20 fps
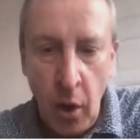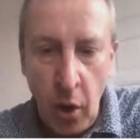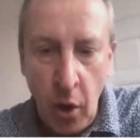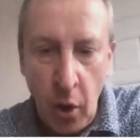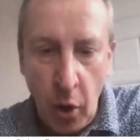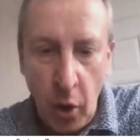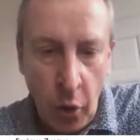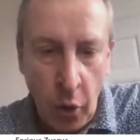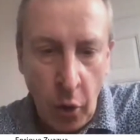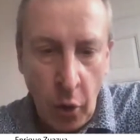
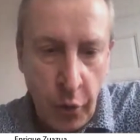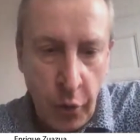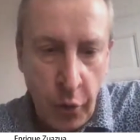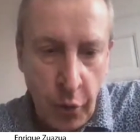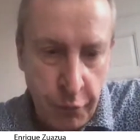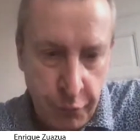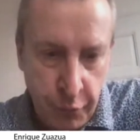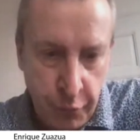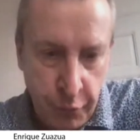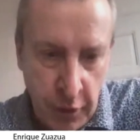other
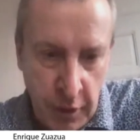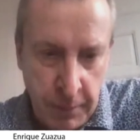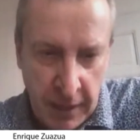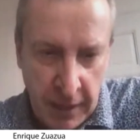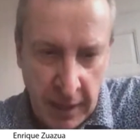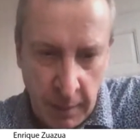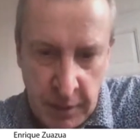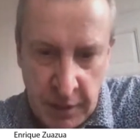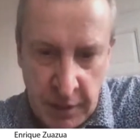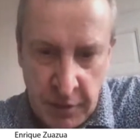three
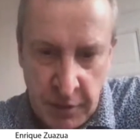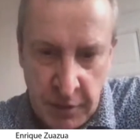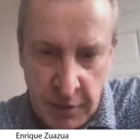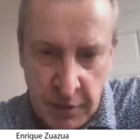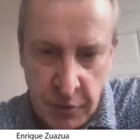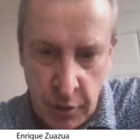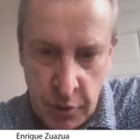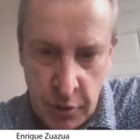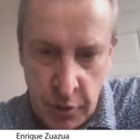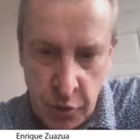parameters
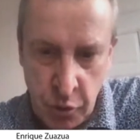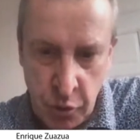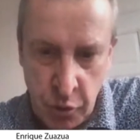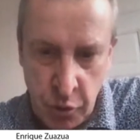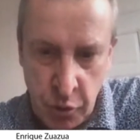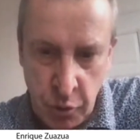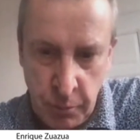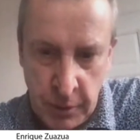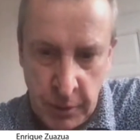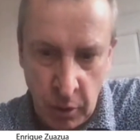to be
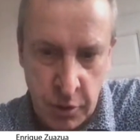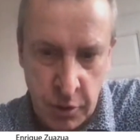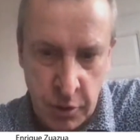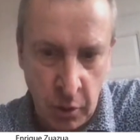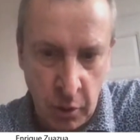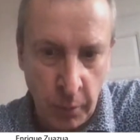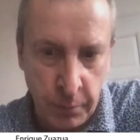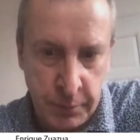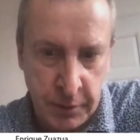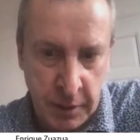also
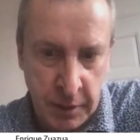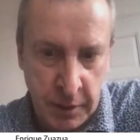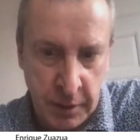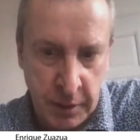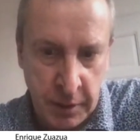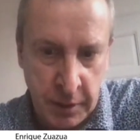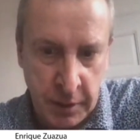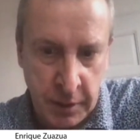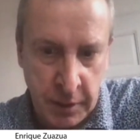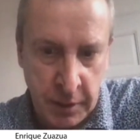
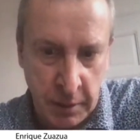optimized.